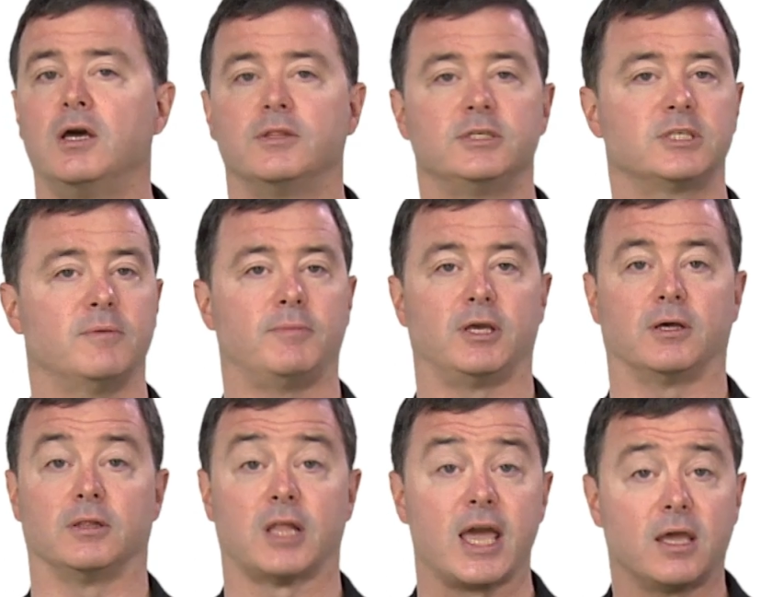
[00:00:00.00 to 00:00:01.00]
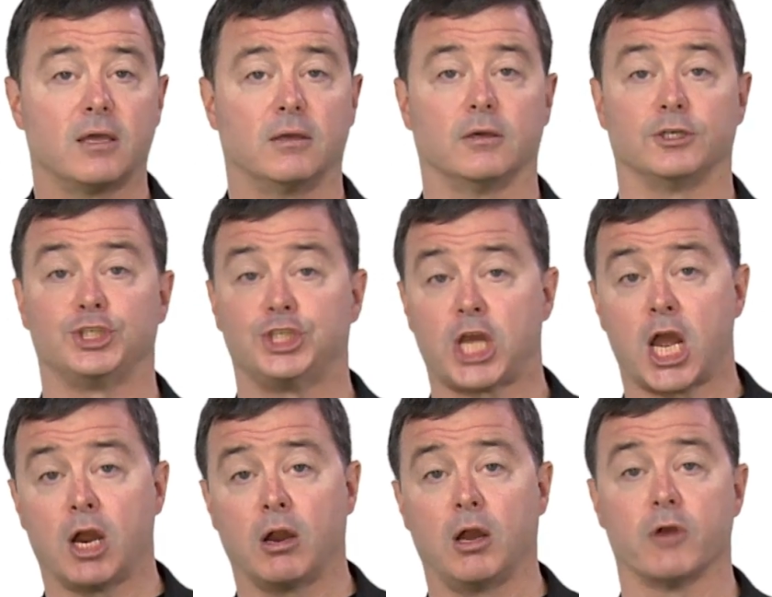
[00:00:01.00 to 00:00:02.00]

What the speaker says: This can be a like, a share,